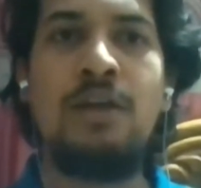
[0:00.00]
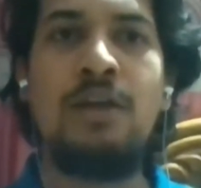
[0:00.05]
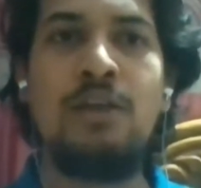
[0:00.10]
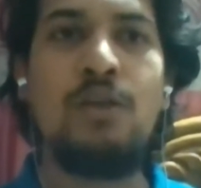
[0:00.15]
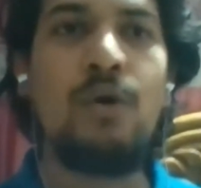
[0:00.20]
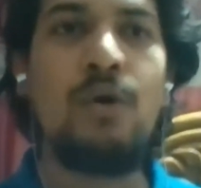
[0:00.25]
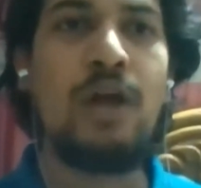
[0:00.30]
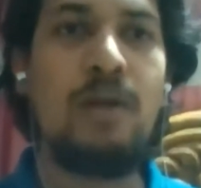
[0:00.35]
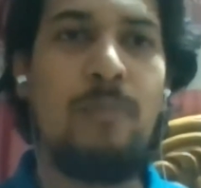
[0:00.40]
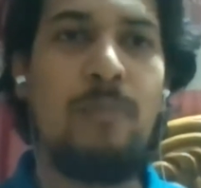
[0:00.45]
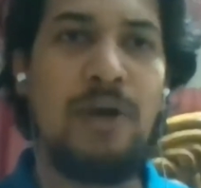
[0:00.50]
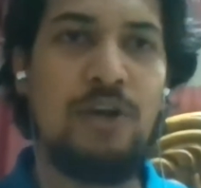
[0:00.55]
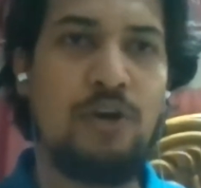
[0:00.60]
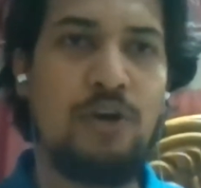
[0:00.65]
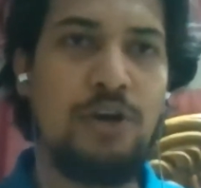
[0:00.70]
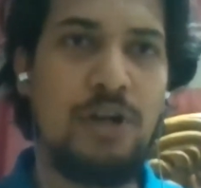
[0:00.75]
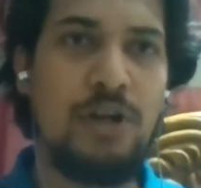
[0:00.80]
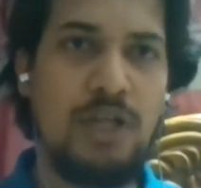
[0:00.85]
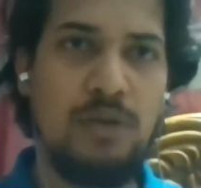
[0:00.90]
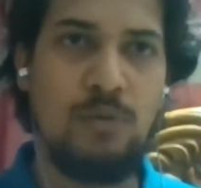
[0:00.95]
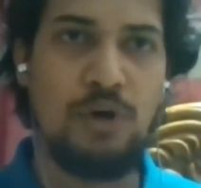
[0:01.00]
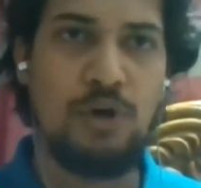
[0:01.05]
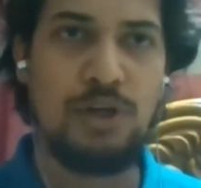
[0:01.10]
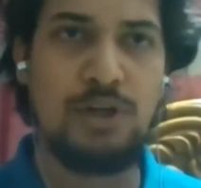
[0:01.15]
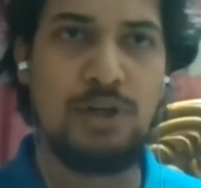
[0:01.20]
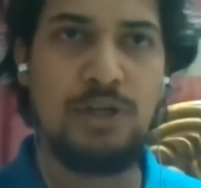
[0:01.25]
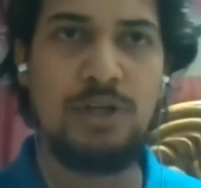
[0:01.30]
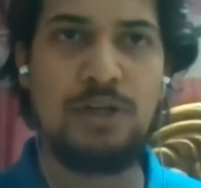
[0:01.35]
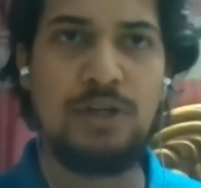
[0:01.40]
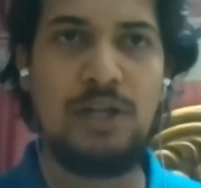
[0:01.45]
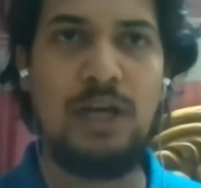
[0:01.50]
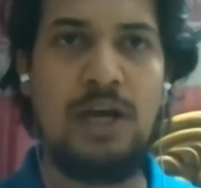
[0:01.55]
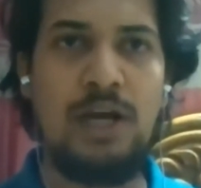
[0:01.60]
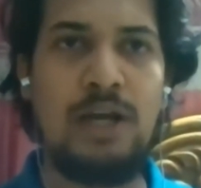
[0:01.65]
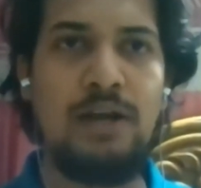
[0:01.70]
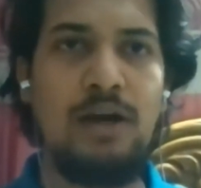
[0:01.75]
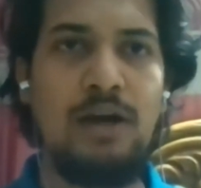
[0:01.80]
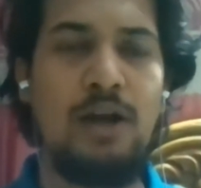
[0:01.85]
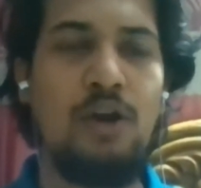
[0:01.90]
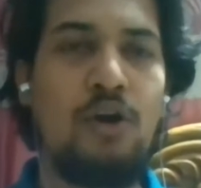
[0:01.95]
you are a minority worker and
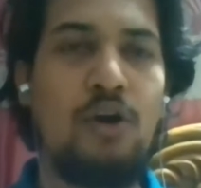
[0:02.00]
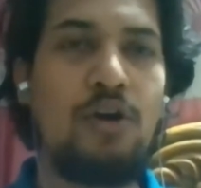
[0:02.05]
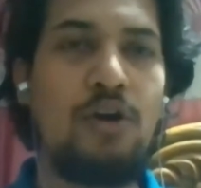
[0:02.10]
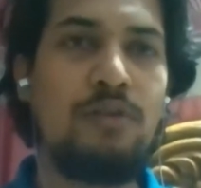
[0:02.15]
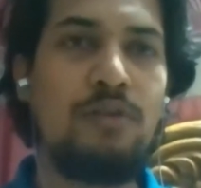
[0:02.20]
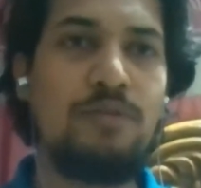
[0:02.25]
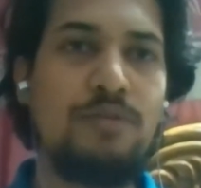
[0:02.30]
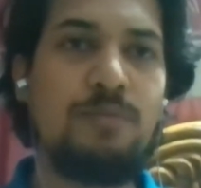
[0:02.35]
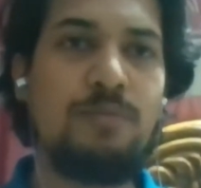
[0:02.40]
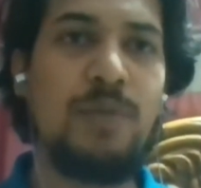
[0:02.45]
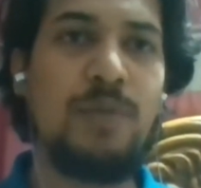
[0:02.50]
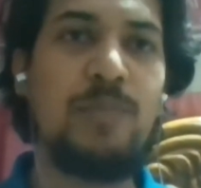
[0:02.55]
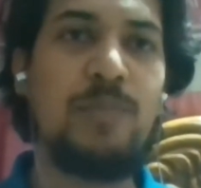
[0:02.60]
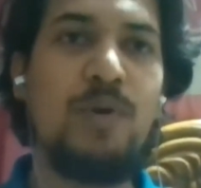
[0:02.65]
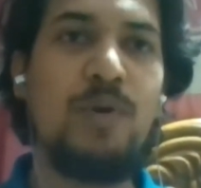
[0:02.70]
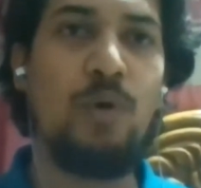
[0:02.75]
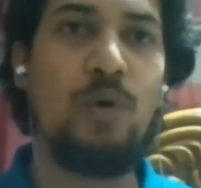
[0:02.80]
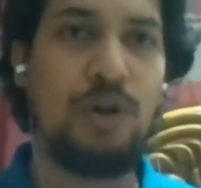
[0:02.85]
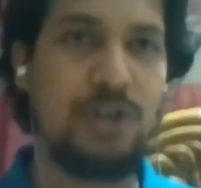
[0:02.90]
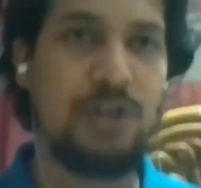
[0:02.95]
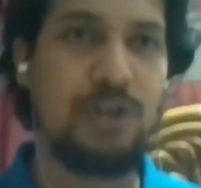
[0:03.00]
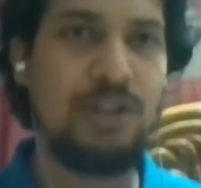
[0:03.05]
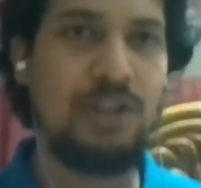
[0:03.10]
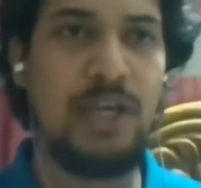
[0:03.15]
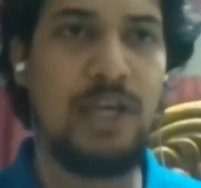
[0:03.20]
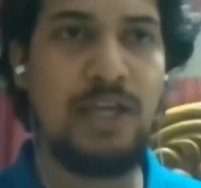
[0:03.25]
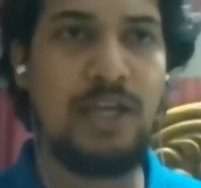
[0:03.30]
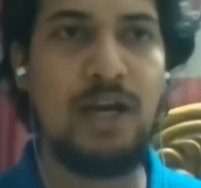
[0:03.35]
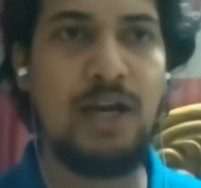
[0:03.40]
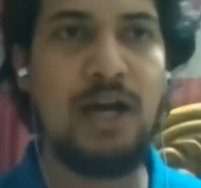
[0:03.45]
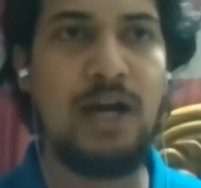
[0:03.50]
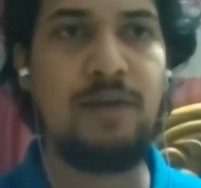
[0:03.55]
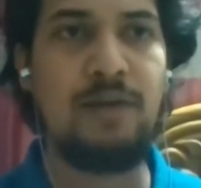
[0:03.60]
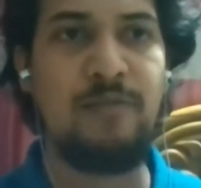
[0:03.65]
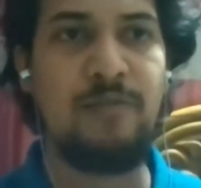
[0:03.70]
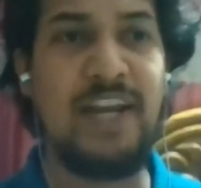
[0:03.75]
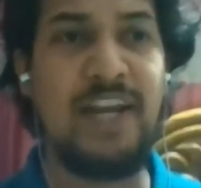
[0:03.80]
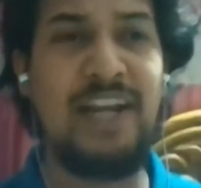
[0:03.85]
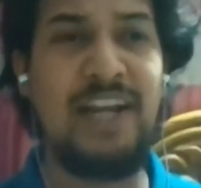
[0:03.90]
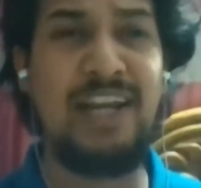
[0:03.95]
a lot of people working there are
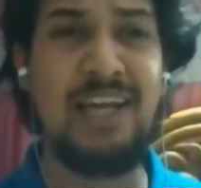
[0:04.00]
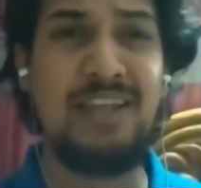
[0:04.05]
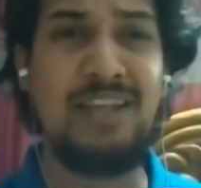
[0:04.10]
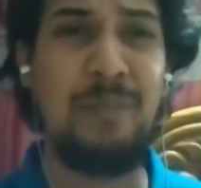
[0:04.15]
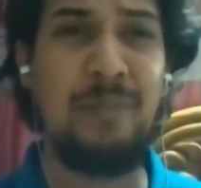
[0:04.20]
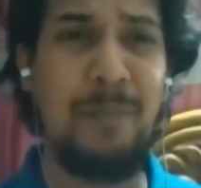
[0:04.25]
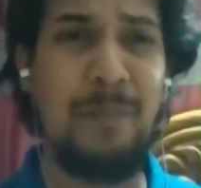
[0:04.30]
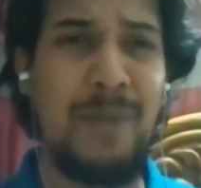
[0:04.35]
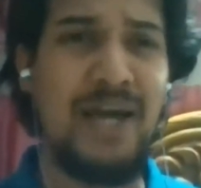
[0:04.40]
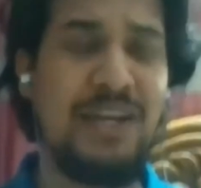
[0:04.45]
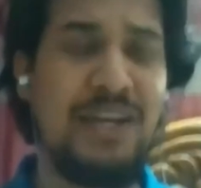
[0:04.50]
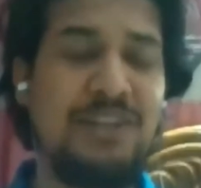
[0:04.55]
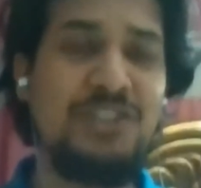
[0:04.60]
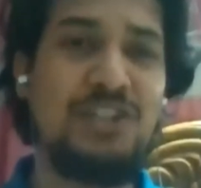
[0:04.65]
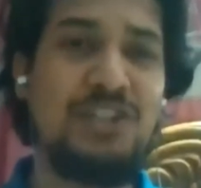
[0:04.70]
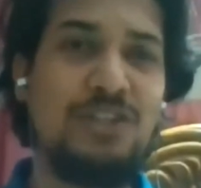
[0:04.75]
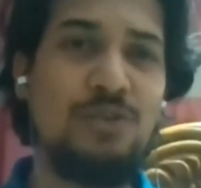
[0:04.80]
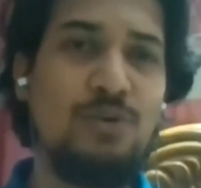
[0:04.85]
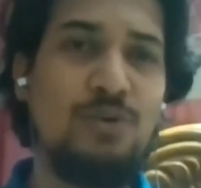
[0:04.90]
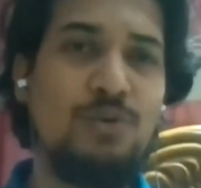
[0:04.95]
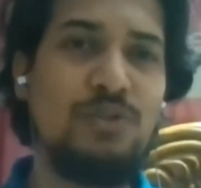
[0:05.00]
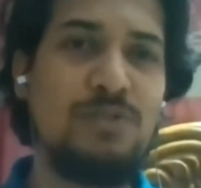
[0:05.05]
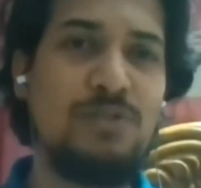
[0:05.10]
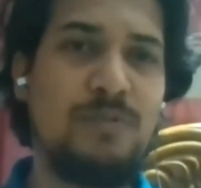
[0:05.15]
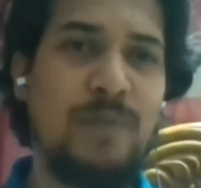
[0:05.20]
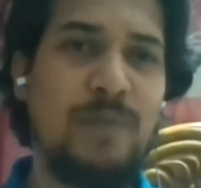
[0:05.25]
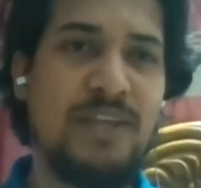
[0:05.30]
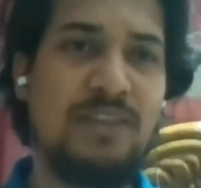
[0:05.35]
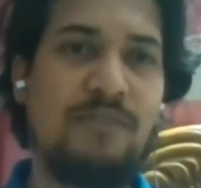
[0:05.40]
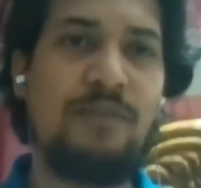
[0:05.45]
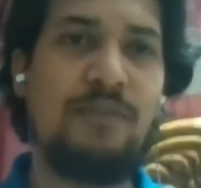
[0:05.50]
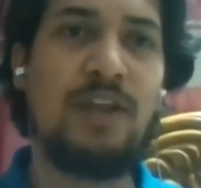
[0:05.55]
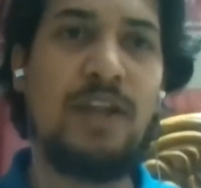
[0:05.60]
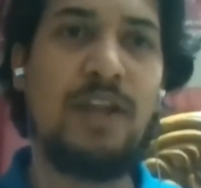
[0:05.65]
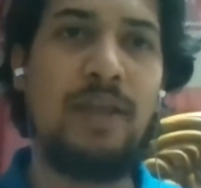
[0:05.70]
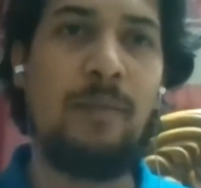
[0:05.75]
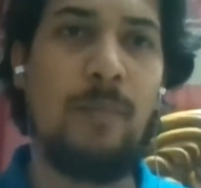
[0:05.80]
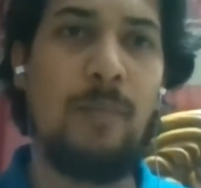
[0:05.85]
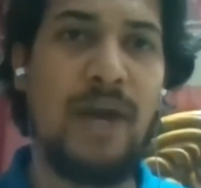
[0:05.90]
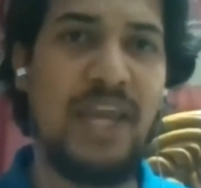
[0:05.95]
white, and the manager who's
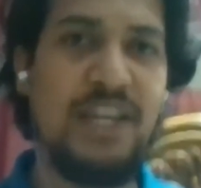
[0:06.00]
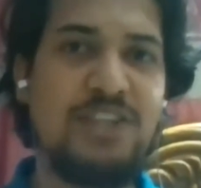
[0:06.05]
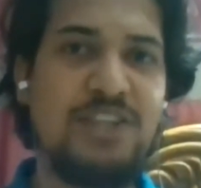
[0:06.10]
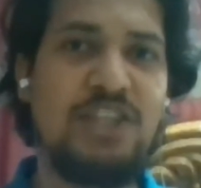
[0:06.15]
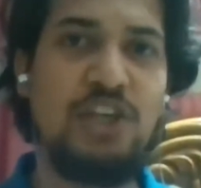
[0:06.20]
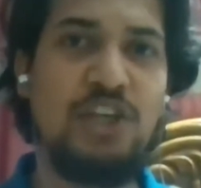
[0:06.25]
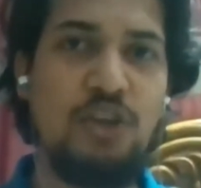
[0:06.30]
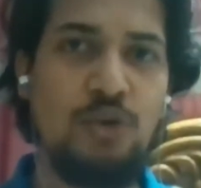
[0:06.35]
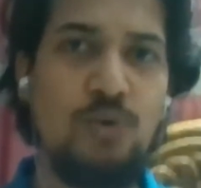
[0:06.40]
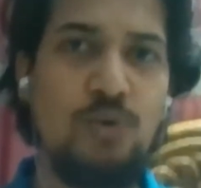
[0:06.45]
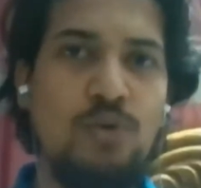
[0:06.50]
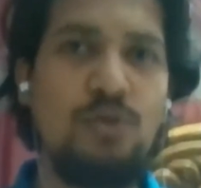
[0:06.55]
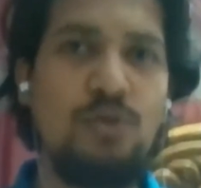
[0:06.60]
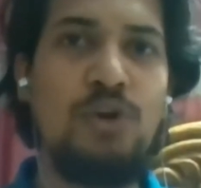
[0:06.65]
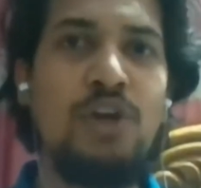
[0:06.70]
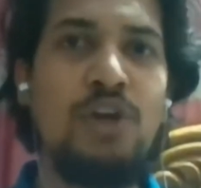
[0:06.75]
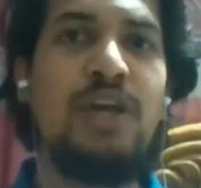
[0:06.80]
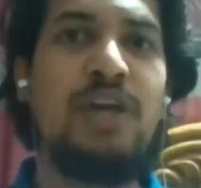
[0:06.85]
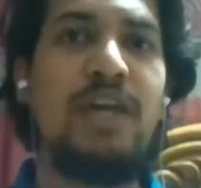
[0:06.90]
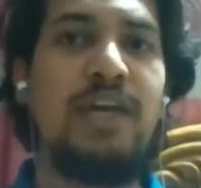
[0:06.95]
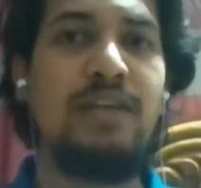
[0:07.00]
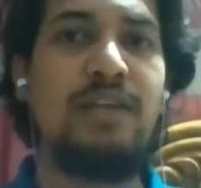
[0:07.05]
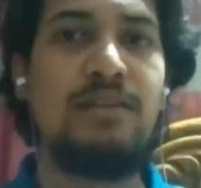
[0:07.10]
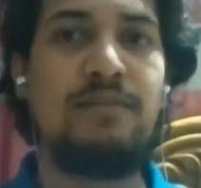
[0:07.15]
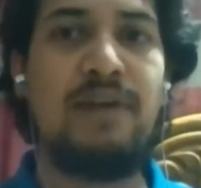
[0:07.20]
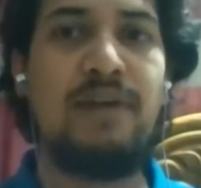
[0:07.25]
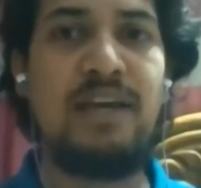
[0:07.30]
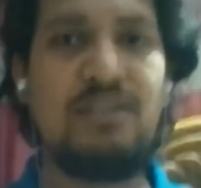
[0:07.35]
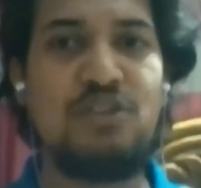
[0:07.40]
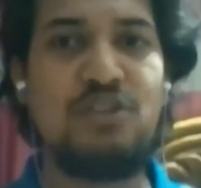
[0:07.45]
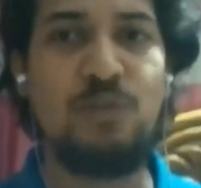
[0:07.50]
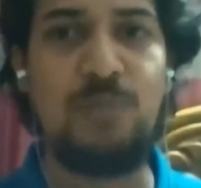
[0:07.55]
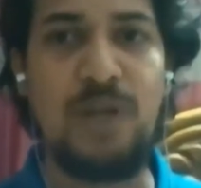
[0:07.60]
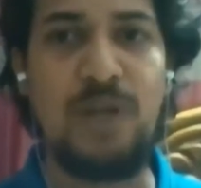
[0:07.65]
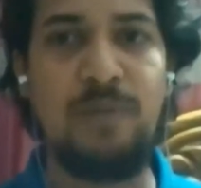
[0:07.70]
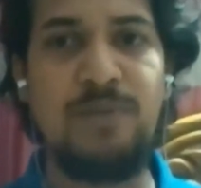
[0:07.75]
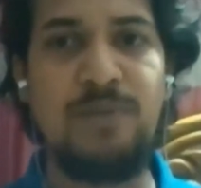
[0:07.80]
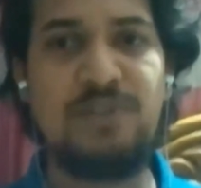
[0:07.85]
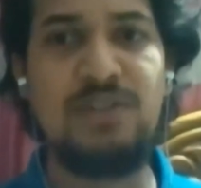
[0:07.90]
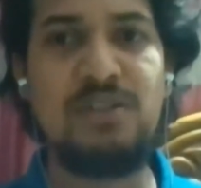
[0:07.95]
specifically managing you is a white
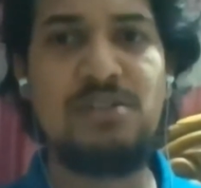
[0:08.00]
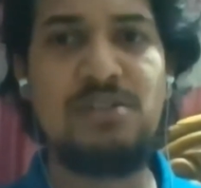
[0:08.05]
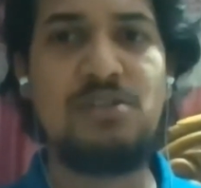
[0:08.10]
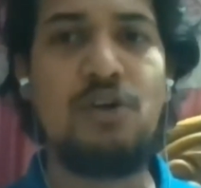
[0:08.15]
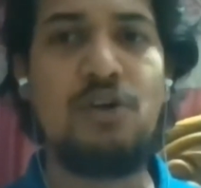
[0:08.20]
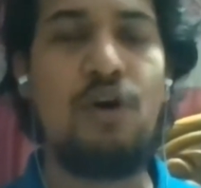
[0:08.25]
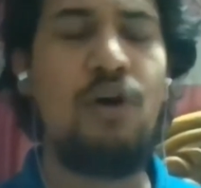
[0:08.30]
supremacist,